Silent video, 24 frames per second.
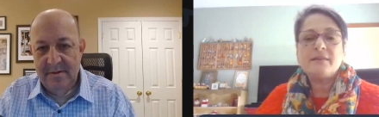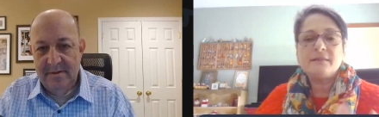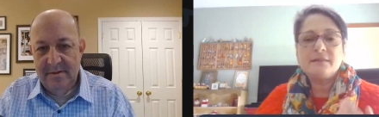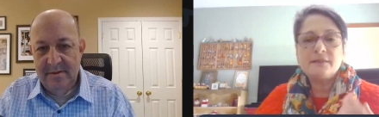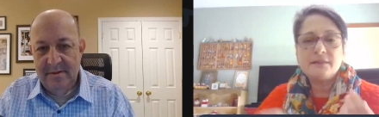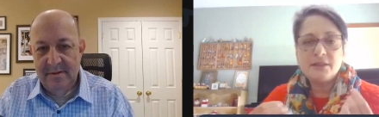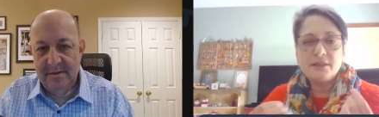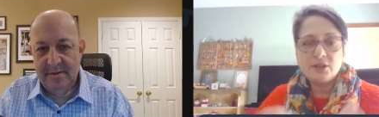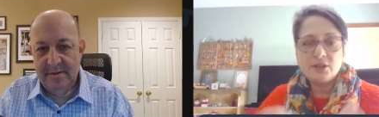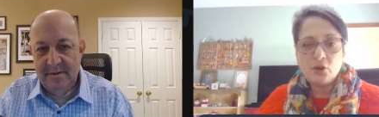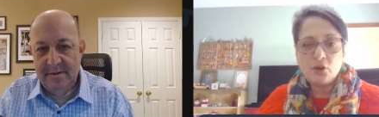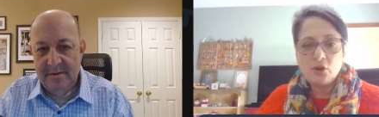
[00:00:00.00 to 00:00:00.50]

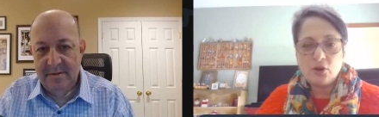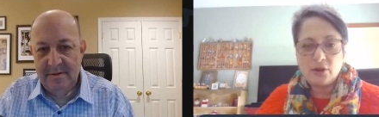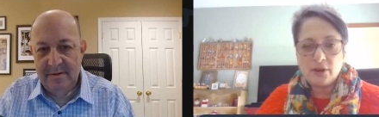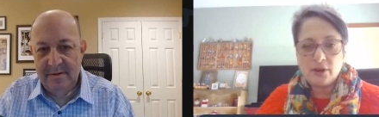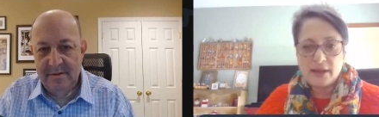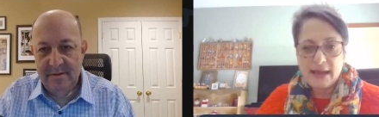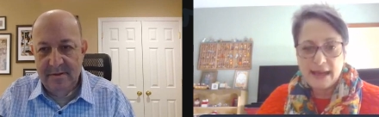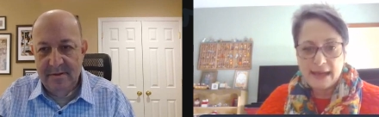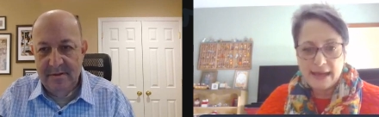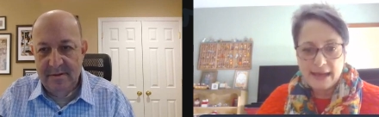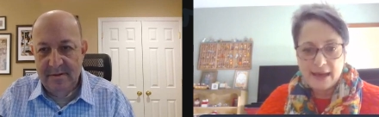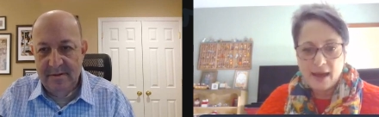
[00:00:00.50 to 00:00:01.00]

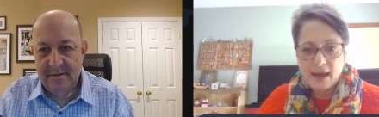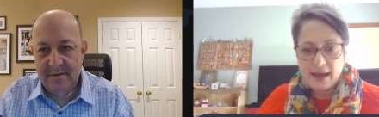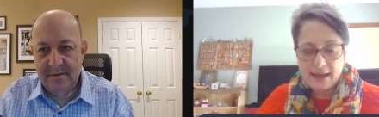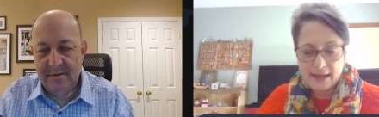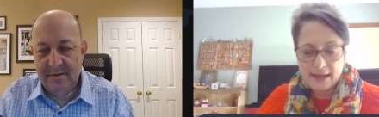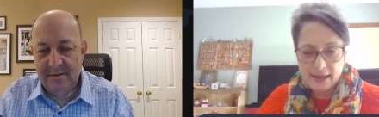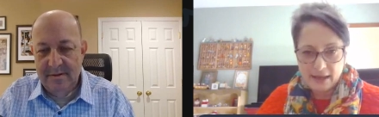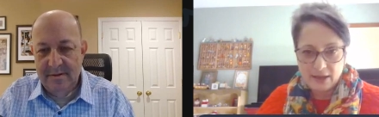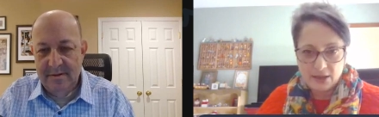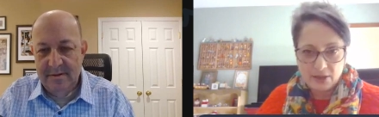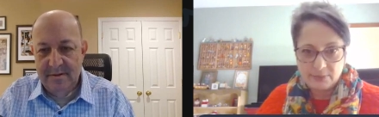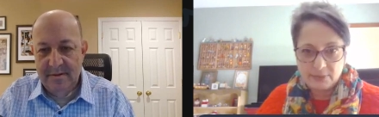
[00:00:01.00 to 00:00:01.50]
Speaker 1: little
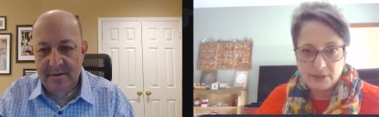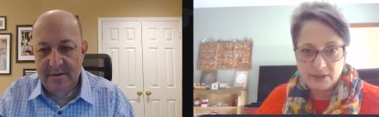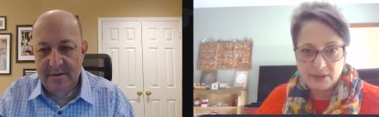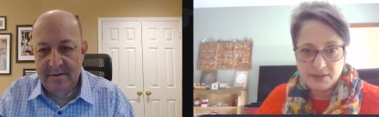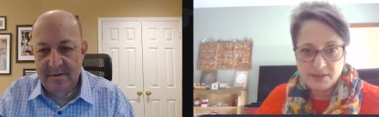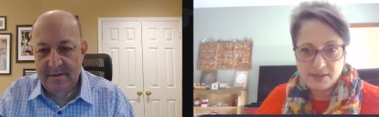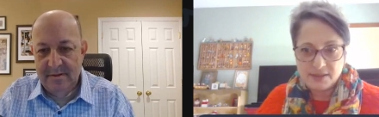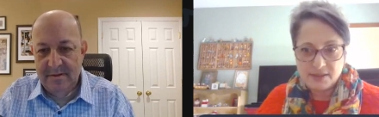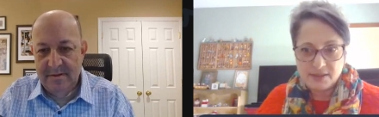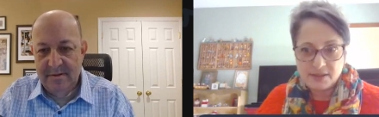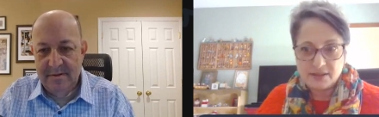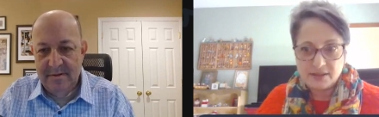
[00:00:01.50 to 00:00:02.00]
AI
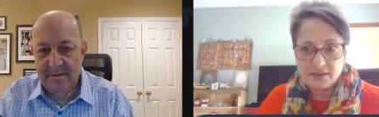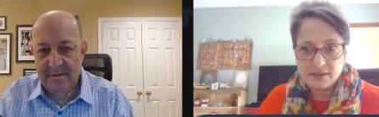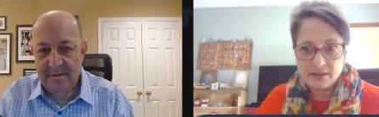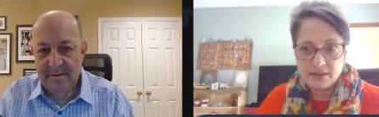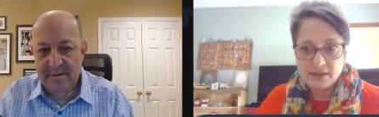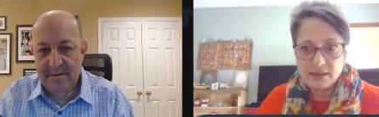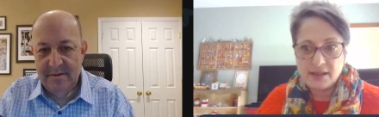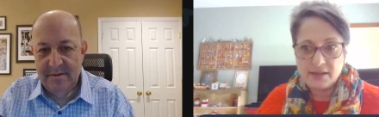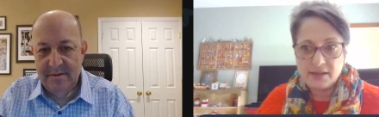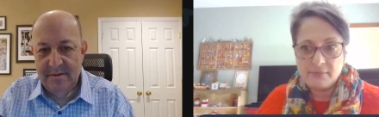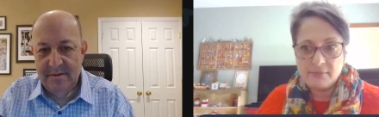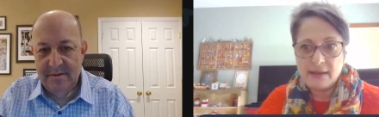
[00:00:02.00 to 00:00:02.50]
elements
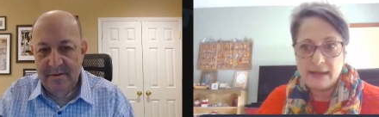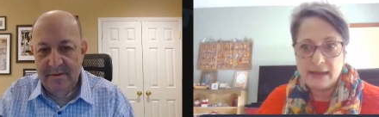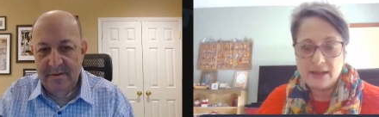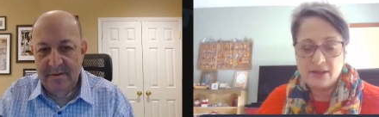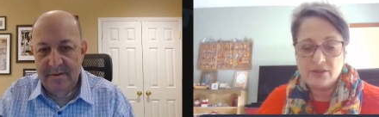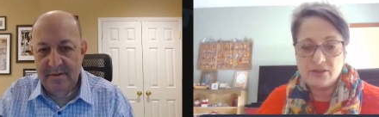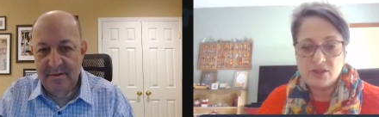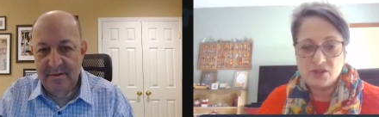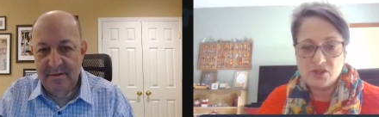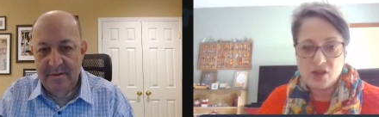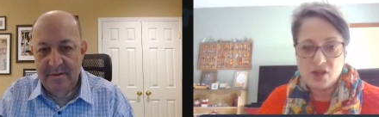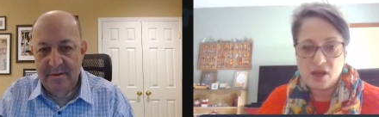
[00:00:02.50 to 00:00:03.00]
can
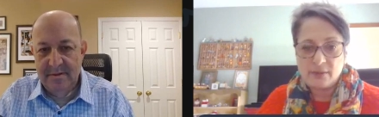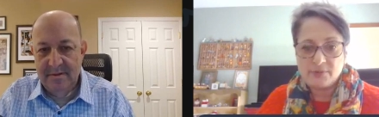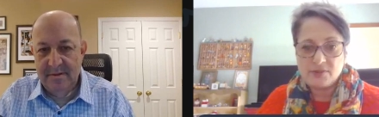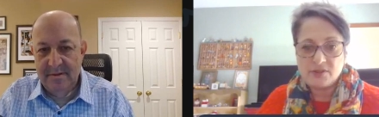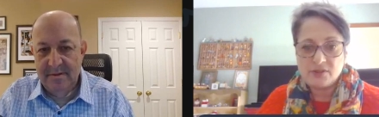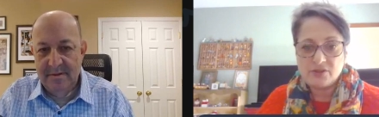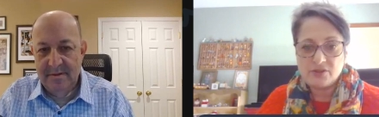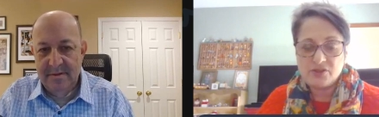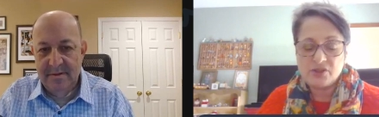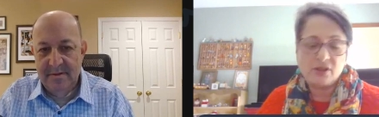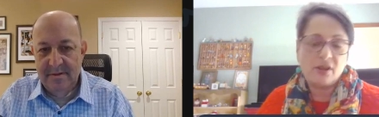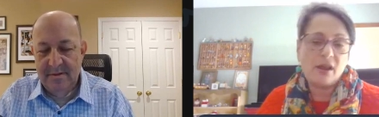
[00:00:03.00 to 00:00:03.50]
make the job
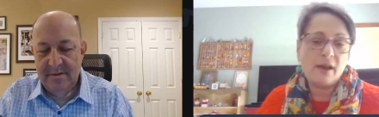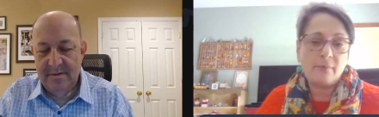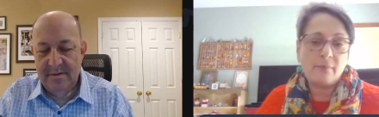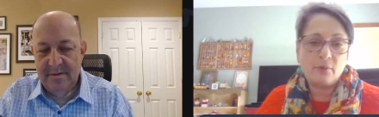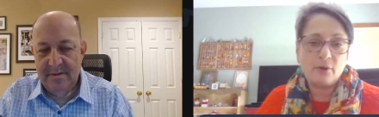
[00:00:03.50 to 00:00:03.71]
search a lot